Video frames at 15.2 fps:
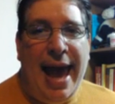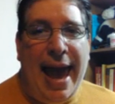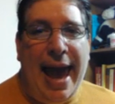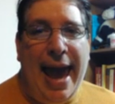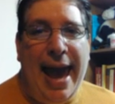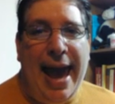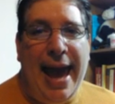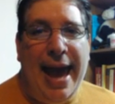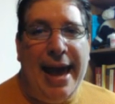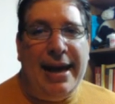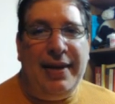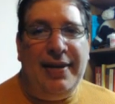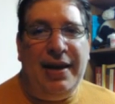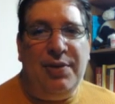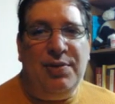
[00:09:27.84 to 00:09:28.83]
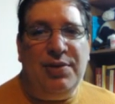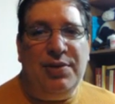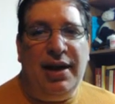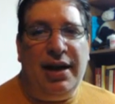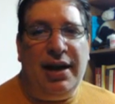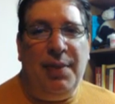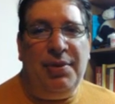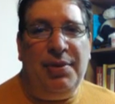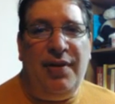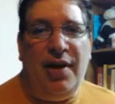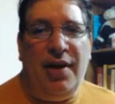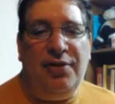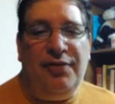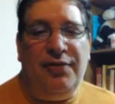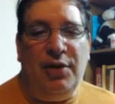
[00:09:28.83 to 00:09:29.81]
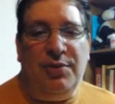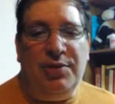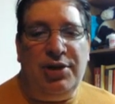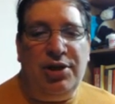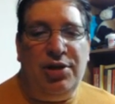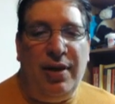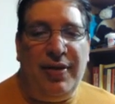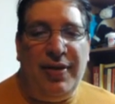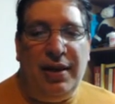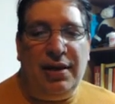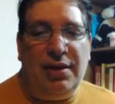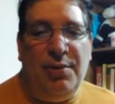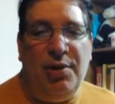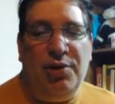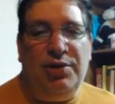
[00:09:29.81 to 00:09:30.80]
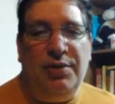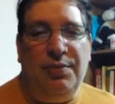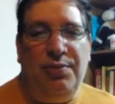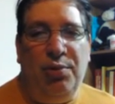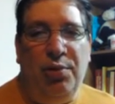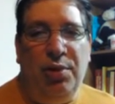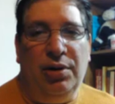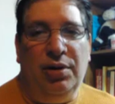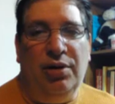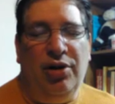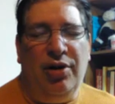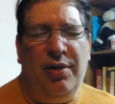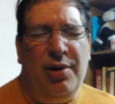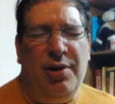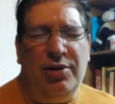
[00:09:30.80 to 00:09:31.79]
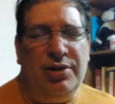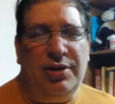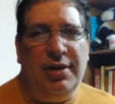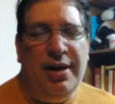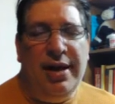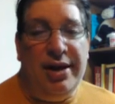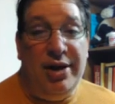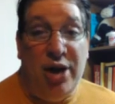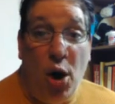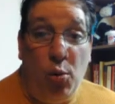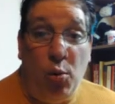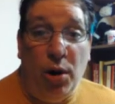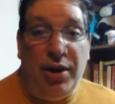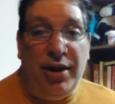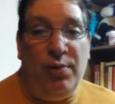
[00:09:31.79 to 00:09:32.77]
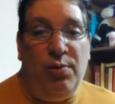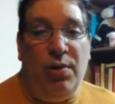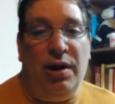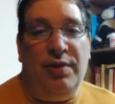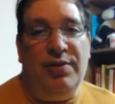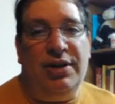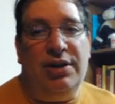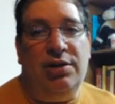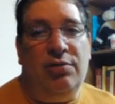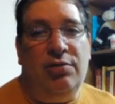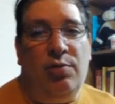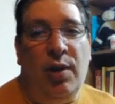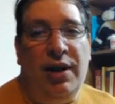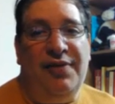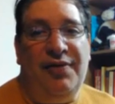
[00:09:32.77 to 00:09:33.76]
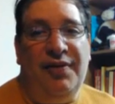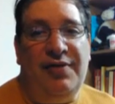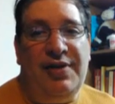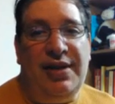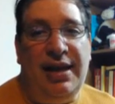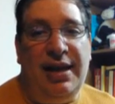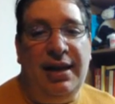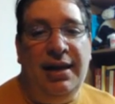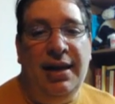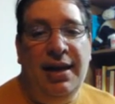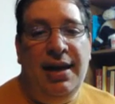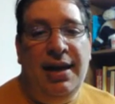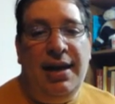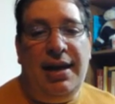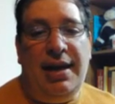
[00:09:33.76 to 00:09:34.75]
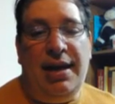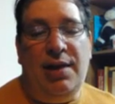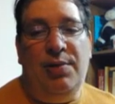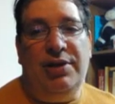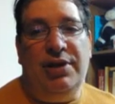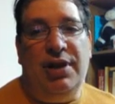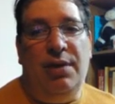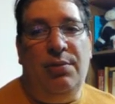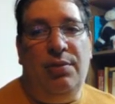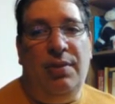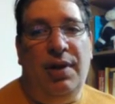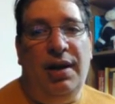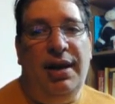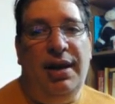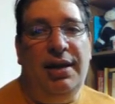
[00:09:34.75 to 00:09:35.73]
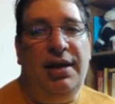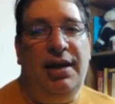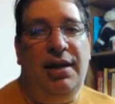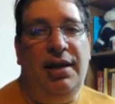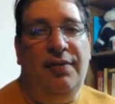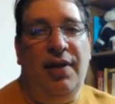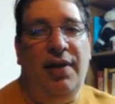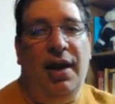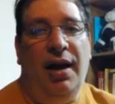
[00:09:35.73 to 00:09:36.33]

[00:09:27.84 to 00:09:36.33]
and I think he was in a couple of other films too. I think the most important, or the most noteworthy one, was in 2015. He was in an indie